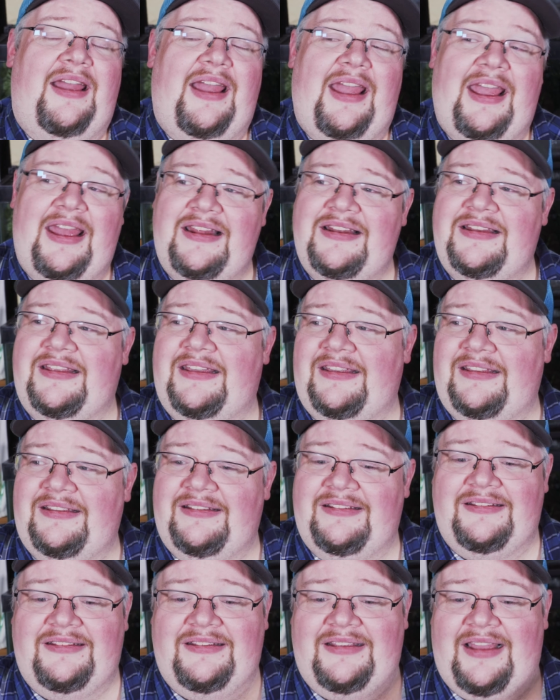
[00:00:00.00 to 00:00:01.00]
And
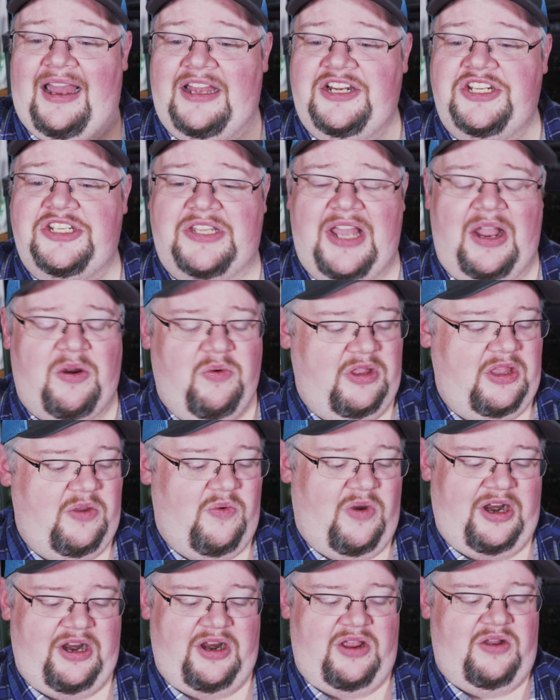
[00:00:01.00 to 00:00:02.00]
I really
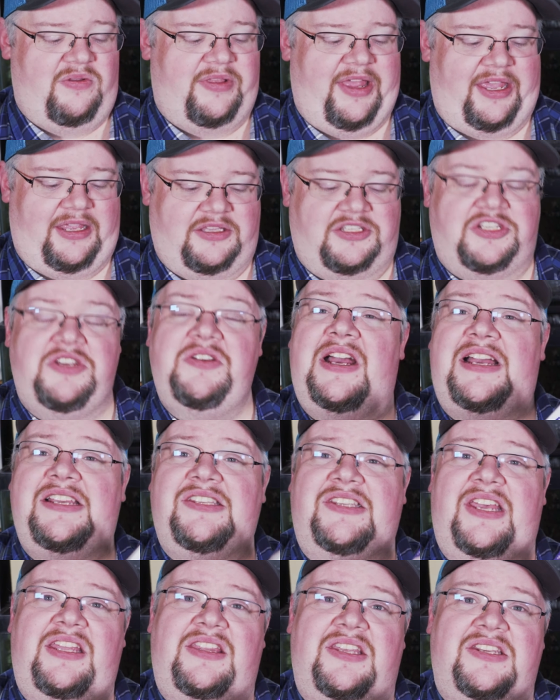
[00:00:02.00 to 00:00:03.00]
want to know, do you
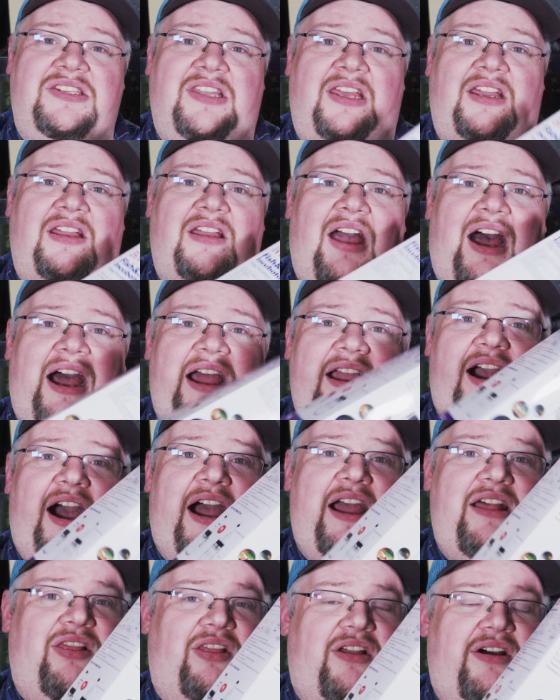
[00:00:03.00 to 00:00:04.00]
guys like this thing?
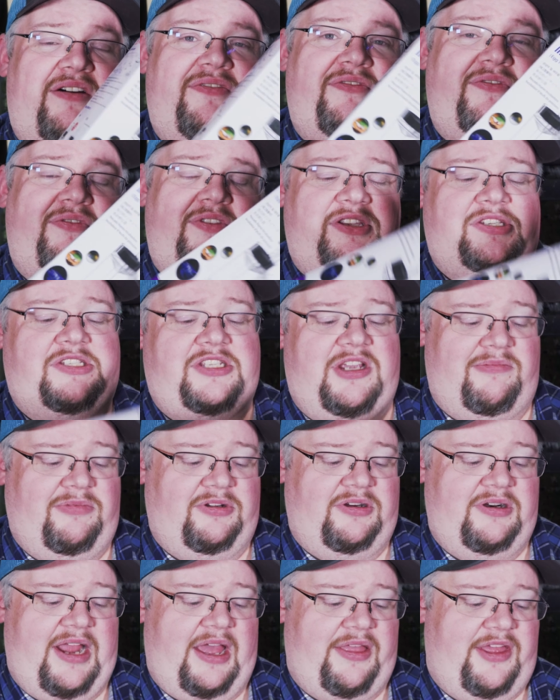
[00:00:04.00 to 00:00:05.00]
I love this
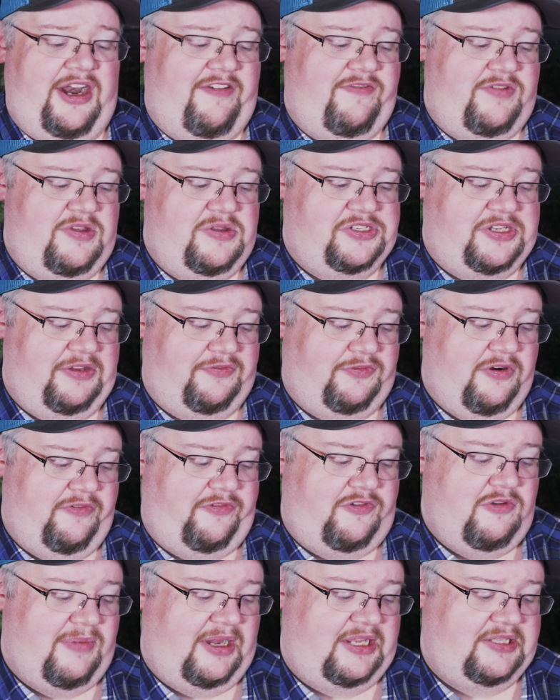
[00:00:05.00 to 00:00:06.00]
tumbler now that I've used it for a
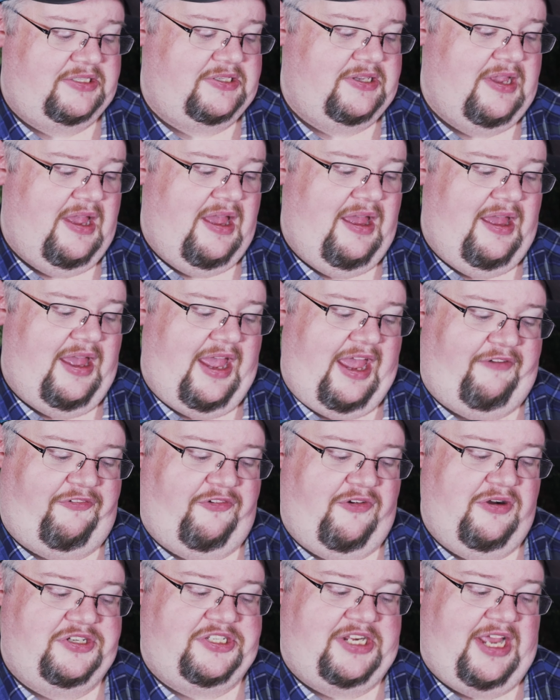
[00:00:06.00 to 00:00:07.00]
few months. At
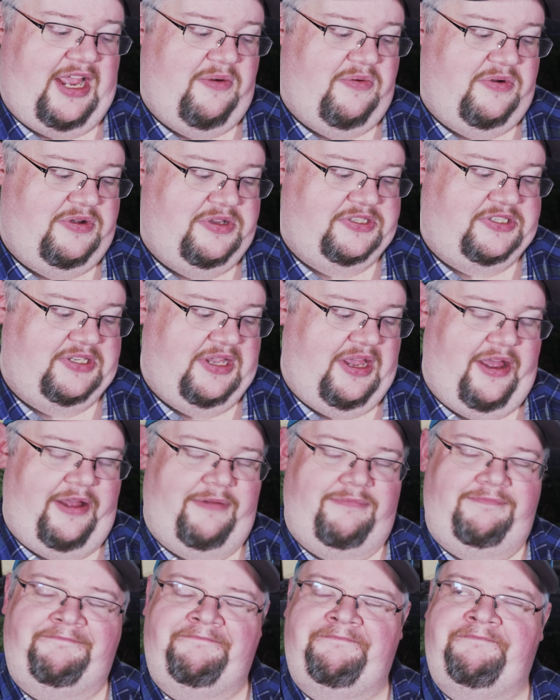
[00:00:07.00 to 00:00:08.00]
first I was
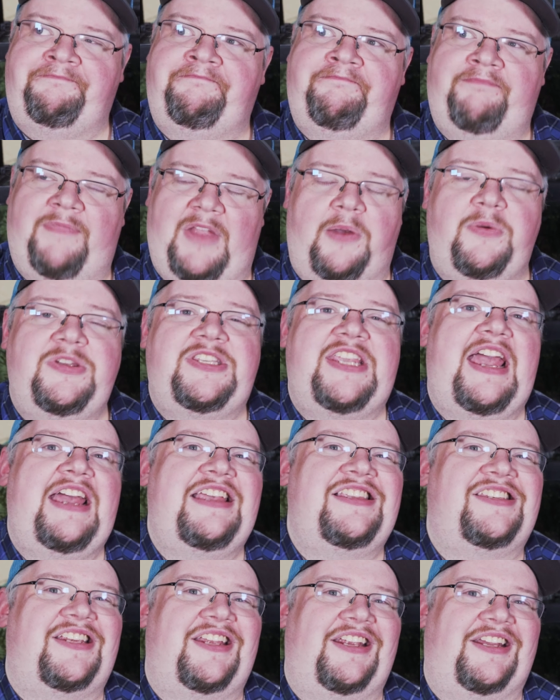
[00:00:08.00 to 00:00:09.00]

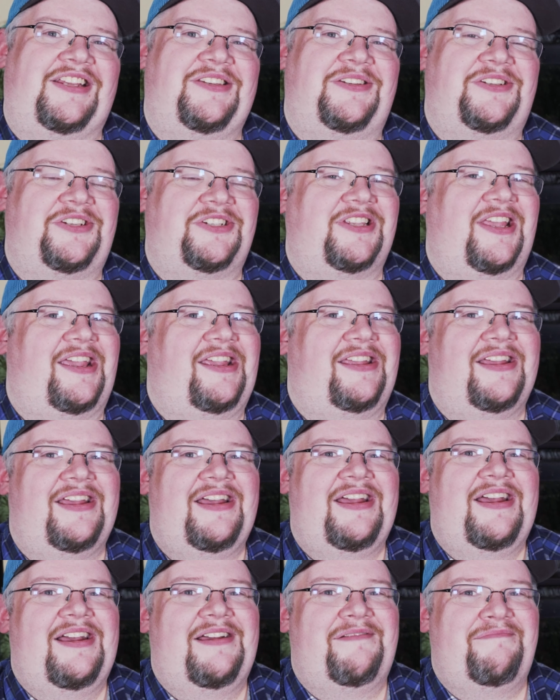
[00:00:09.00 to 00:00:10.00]
hesitant because I was just like,
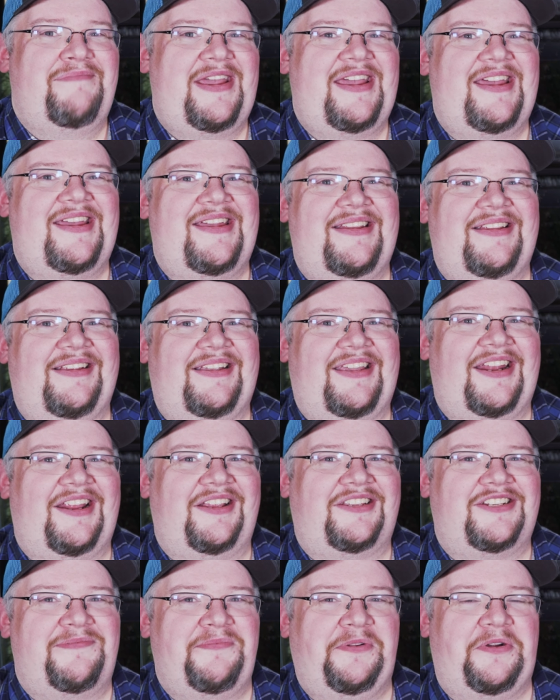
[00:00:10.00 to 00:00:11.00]
man, can
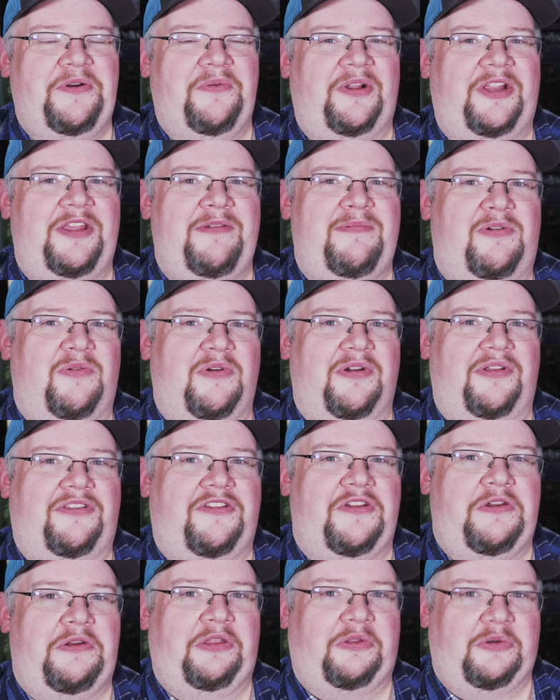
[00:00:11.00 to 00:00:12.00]
a tumbler really be worth
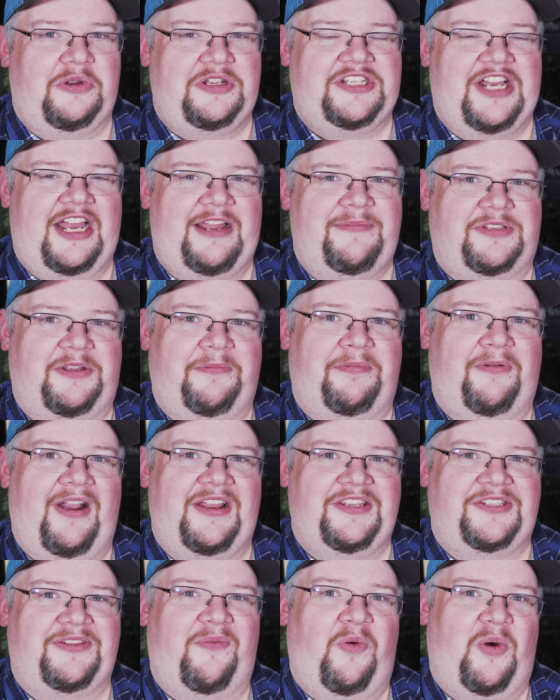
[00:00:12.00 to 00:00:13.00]
2 to 3 times the
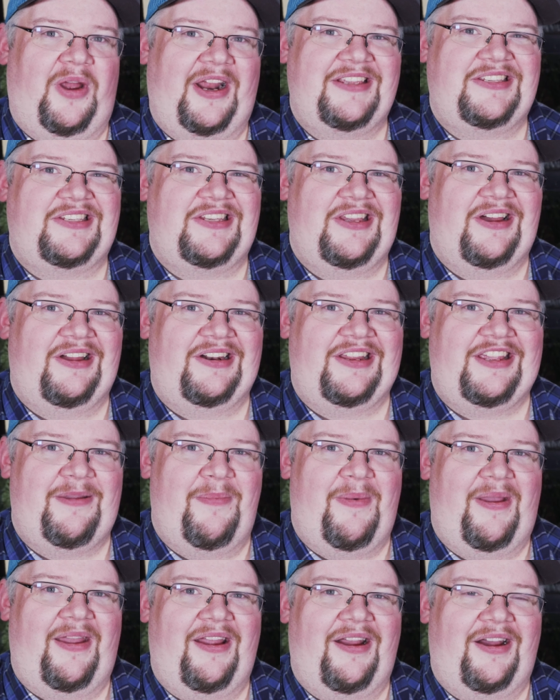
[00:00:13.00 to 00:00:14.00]
price of what I see on
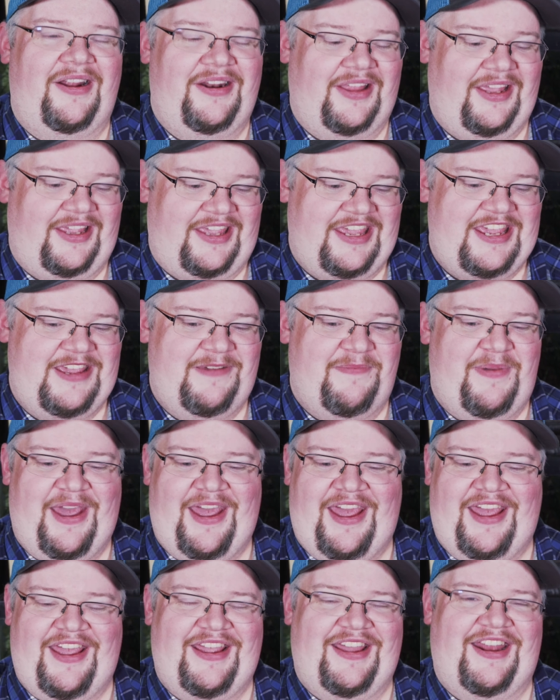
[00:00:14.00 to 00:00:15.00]

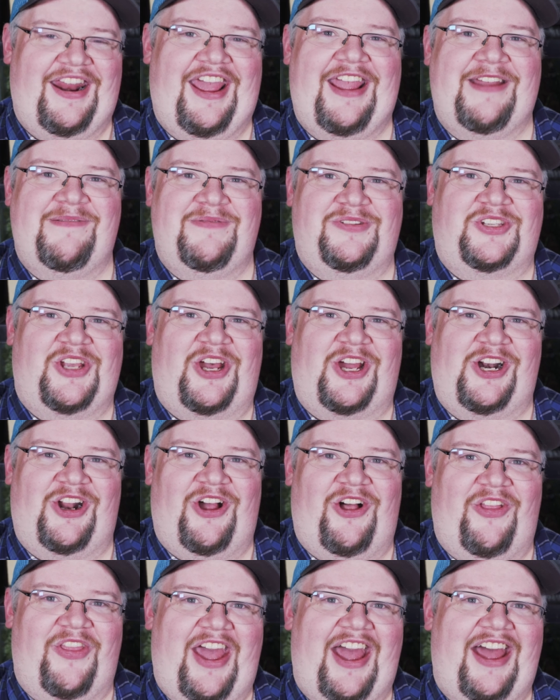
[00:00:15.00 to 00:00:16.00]
eBay and Amazon and
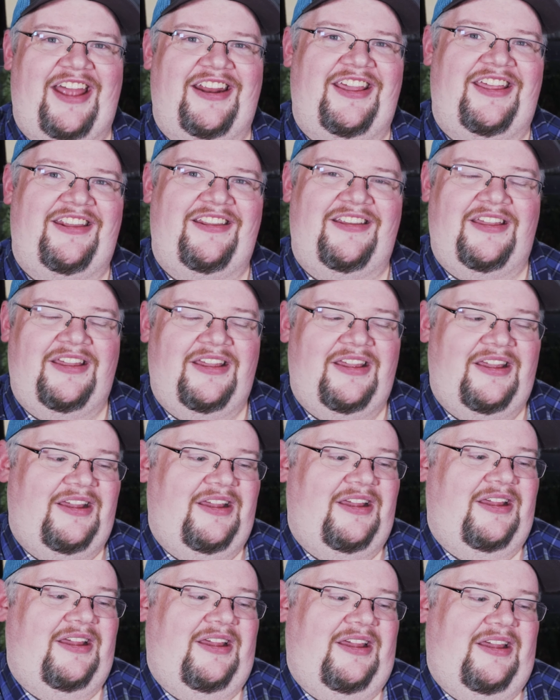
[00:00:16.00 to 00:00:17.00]
all that? And
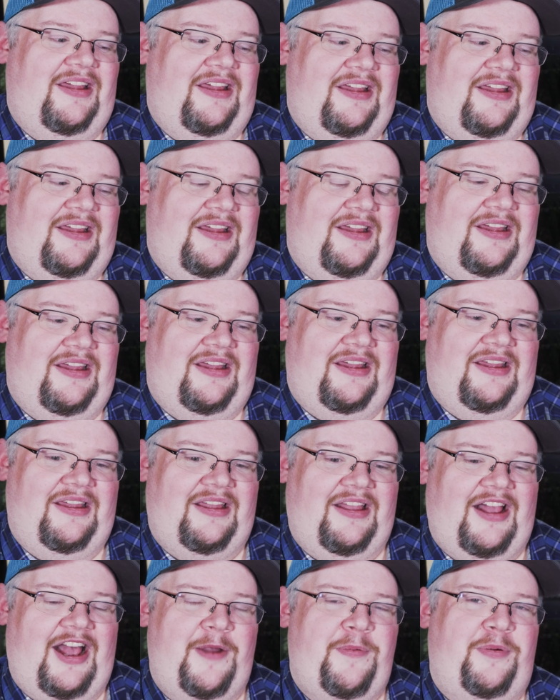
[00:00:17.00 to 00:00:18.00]

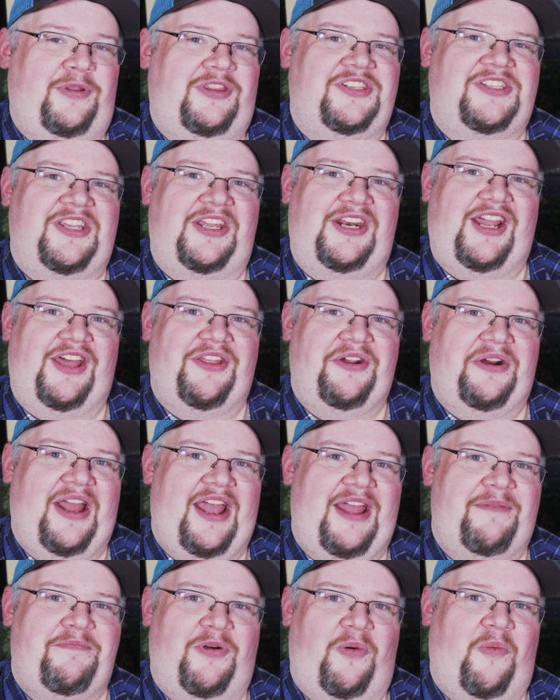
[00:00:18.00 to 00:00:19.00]
I put this thing together and I
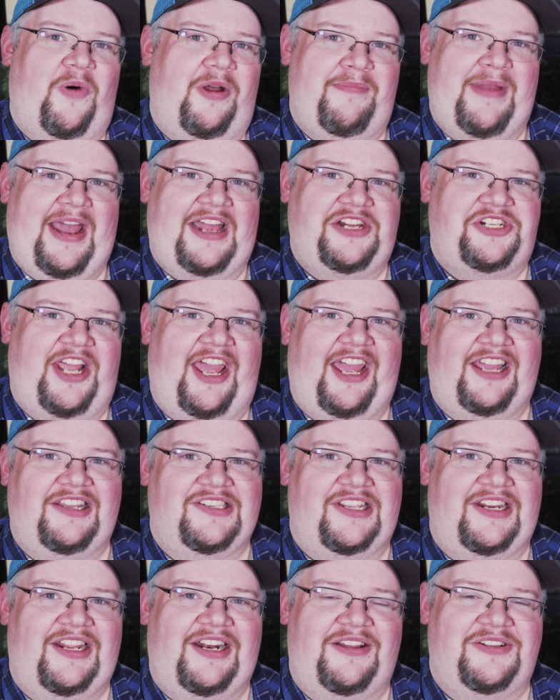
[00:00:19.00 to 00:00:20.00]
had put one batch of eggs
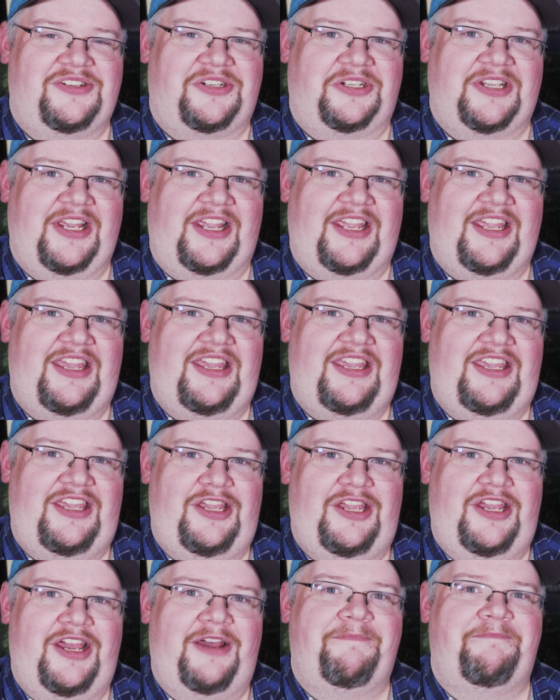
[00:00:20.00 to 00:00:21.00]
in it, and I was just like,
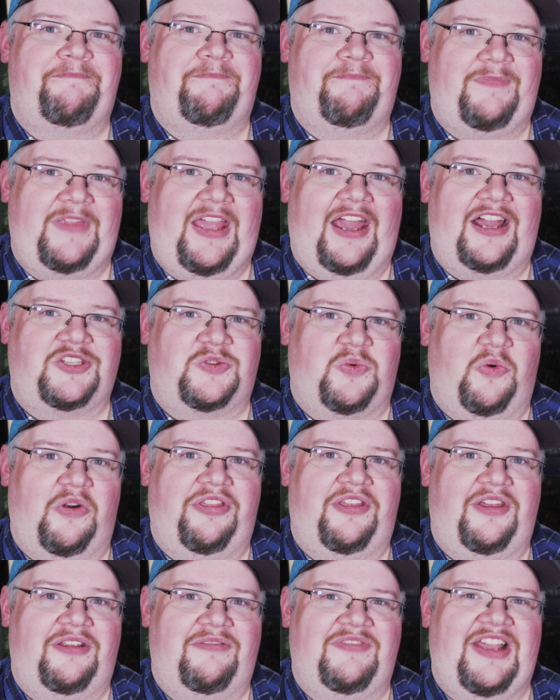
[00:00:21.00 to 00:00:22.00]
yep, yeah, it's
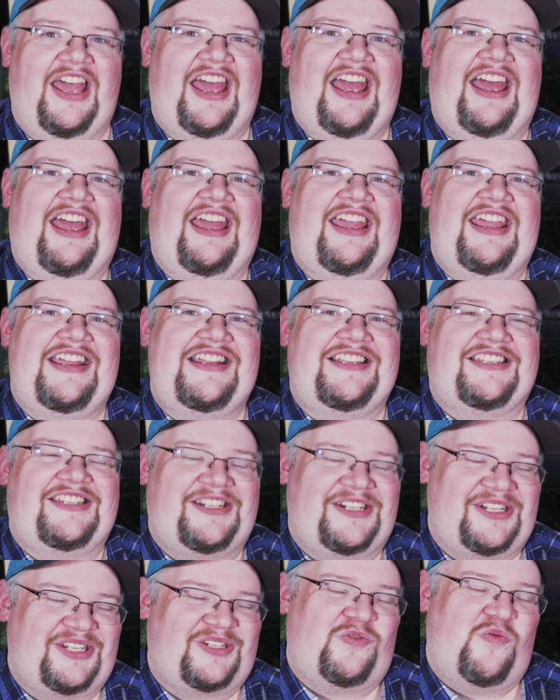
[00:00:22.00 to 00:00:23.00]
worth it. It's
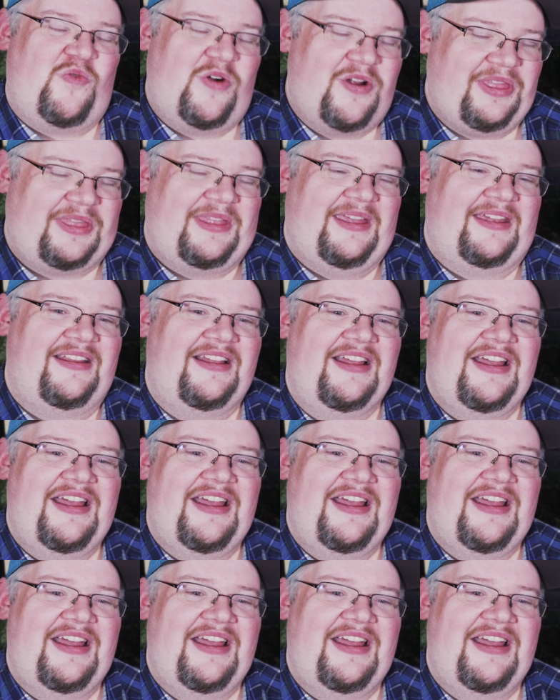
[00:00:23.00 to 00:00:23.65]
just worth it.